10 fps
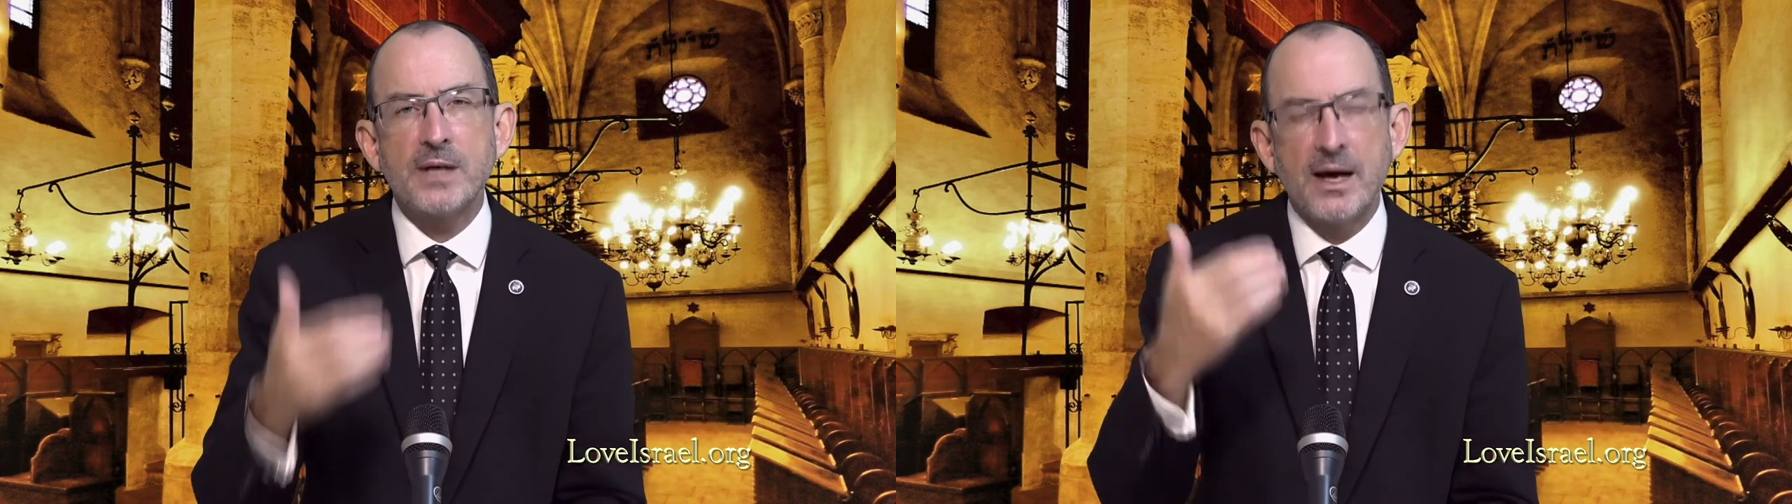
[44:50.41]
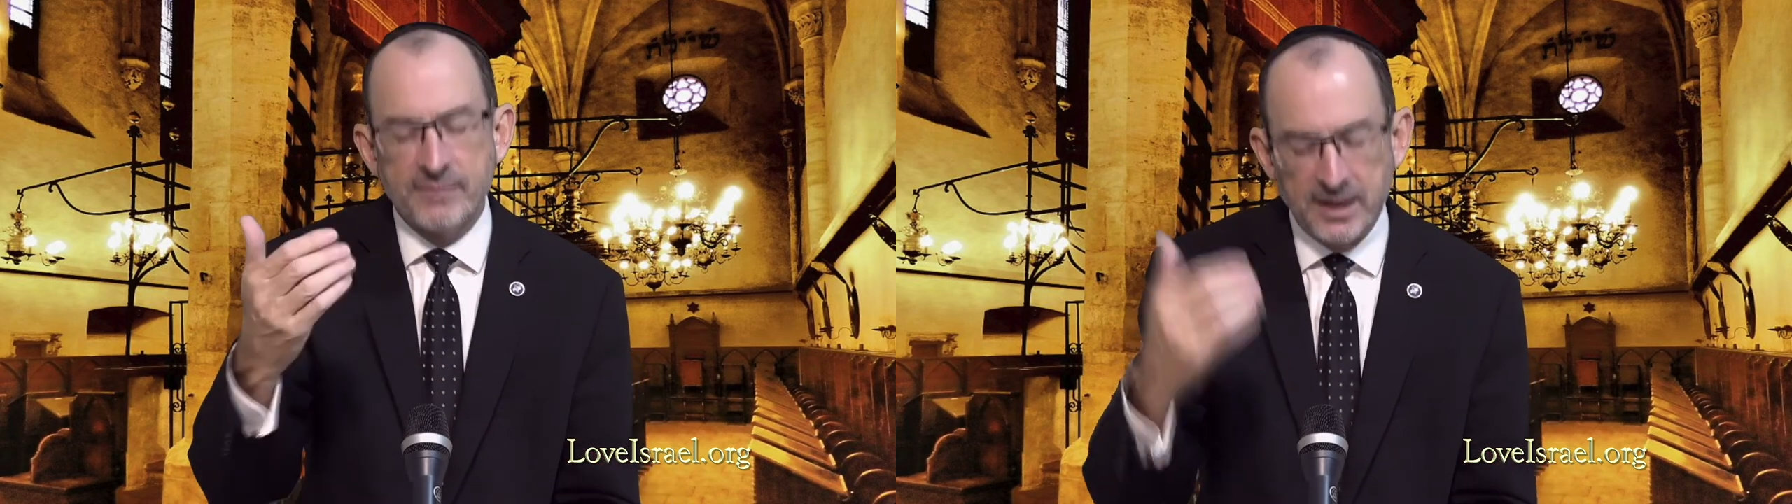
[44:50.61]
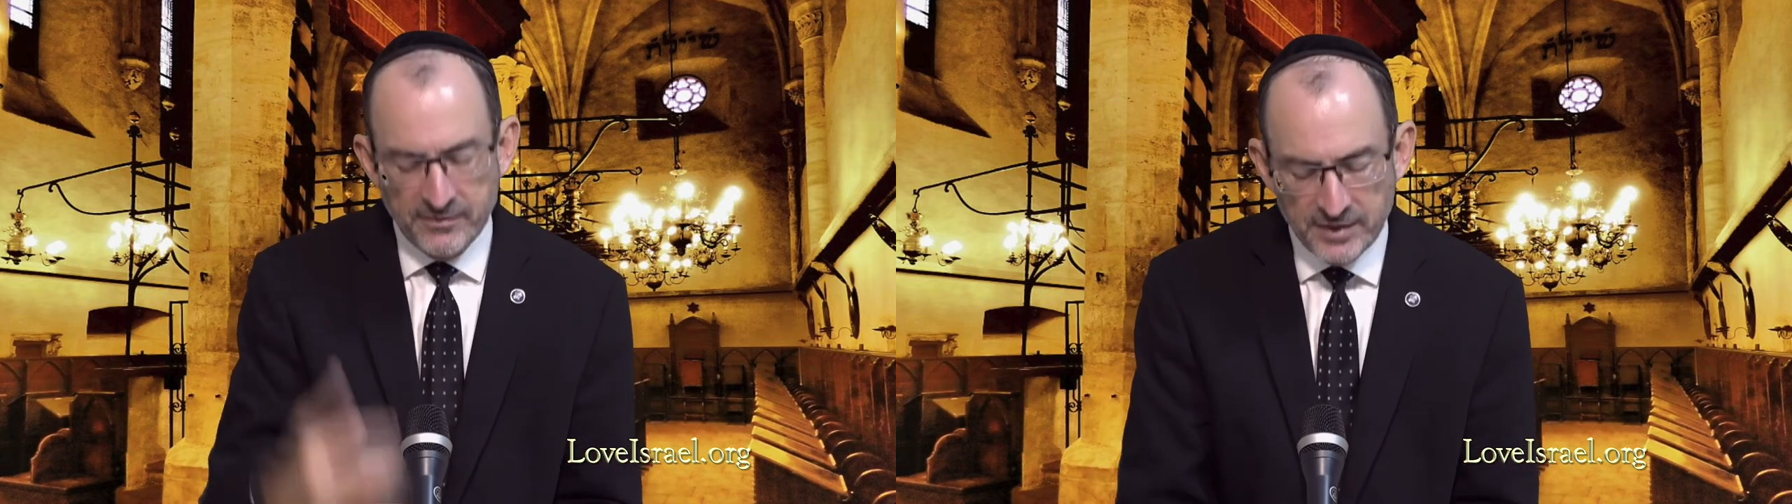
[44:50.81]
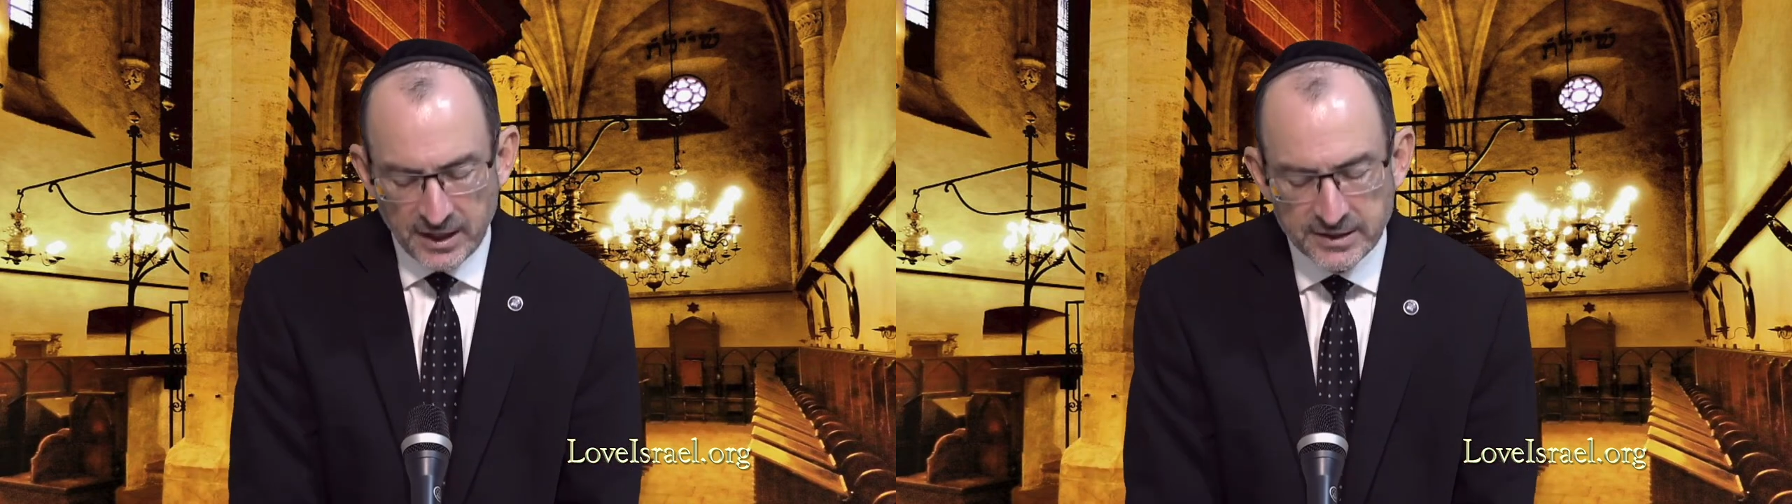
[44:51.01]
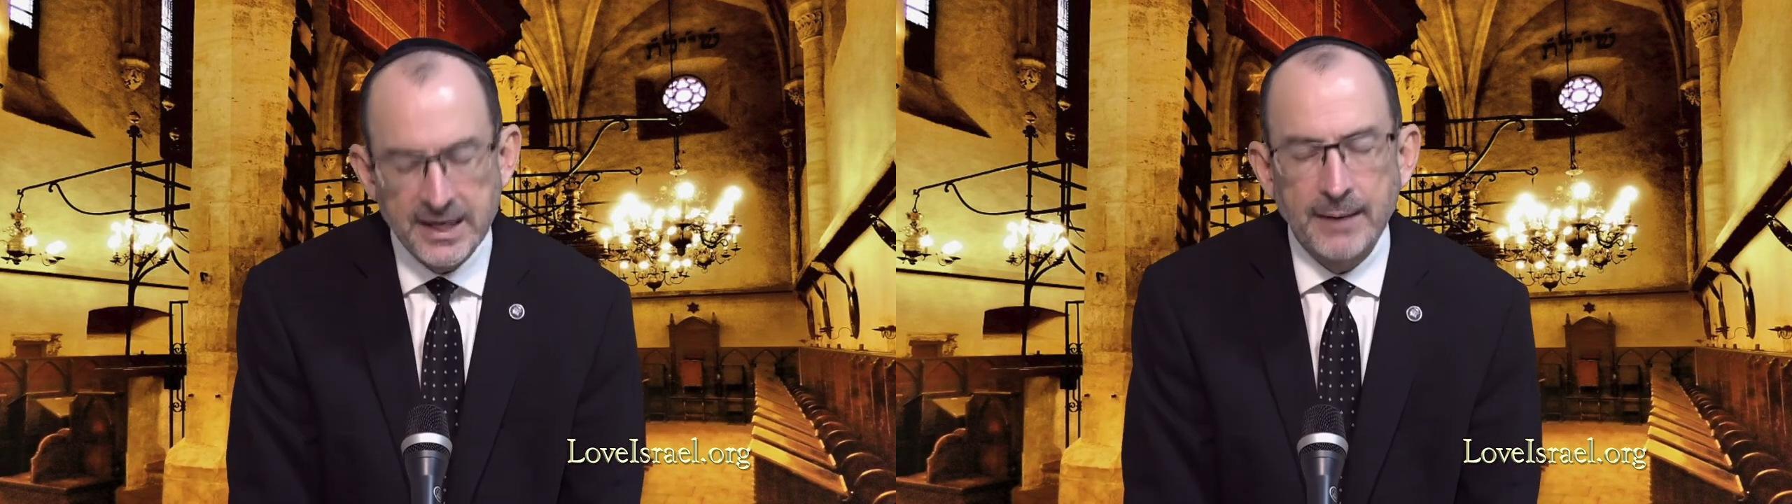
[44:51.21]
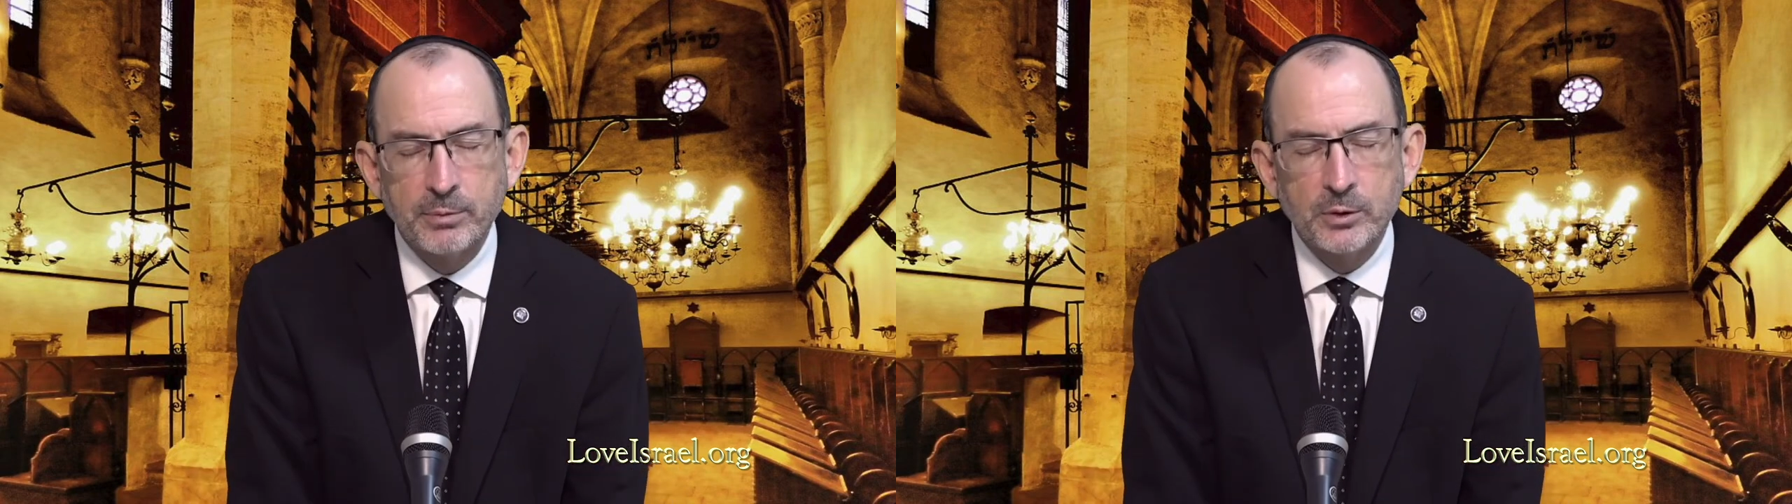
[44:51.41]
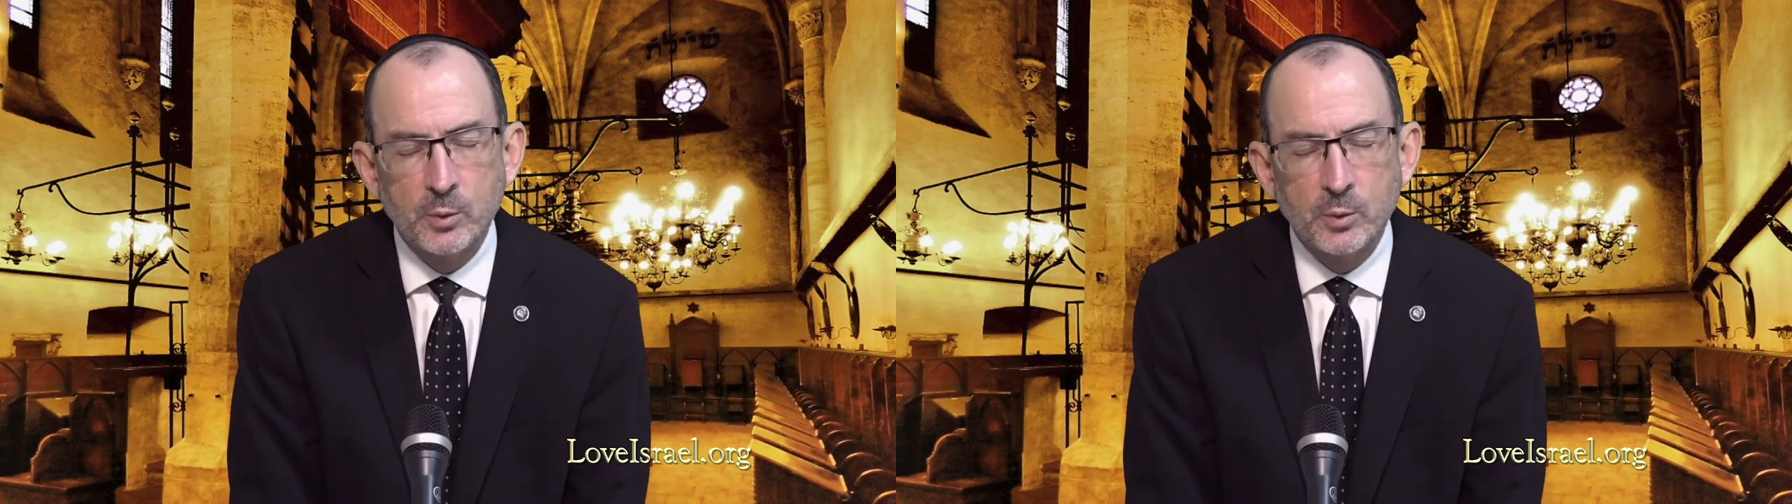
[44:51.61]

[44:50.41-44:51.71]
I've given the example,